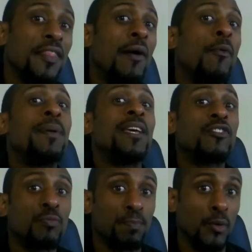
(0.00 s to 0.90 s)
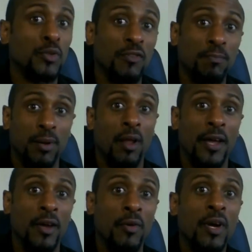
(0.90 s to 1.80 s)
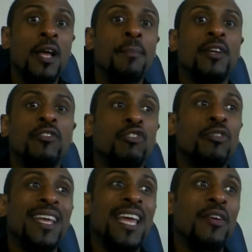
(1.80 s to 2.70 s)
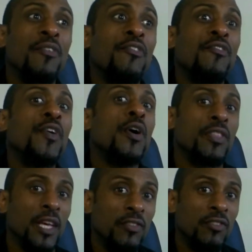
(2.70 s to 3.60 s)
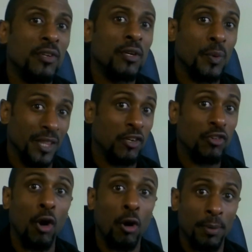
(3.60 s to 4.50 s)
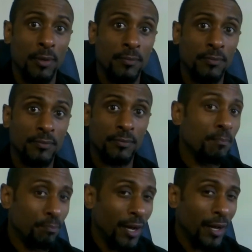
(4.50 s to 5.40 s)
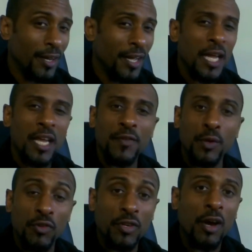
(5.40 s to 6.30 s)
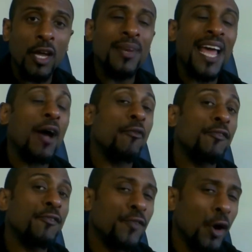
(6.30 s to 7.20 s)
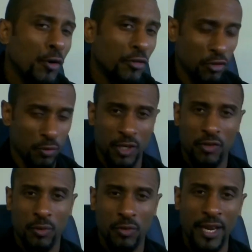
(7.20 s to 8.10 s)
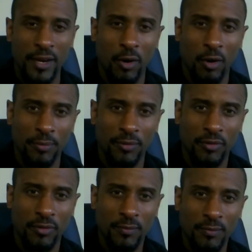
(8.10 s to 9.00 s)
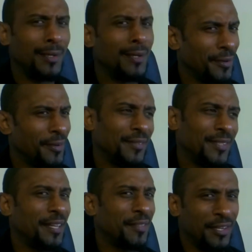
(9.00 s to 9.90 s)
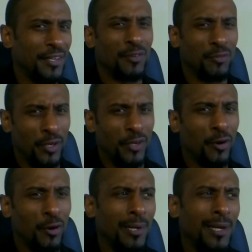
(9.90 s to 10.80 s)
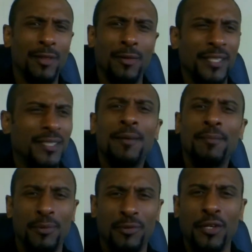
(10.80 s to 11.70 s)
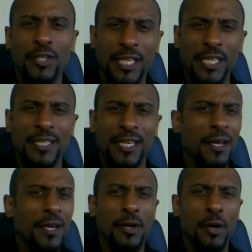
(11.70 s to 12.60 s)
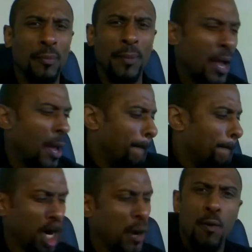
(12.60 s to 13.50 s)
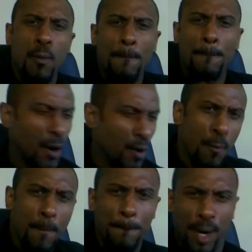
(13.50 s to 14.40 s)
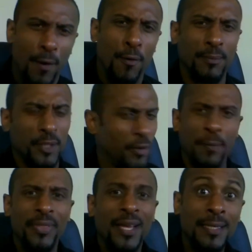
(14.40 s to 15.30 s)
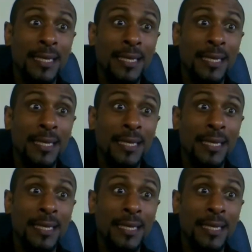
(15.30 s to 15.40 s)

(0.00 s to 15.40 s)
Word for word: that would be explosive plyo because you're trying to get the furthest with each hop. But if you timed how fast you did your 10 hops, and you'd have to set the distance for each hop, otherwise people start cheating and go from like boom, boom, boom to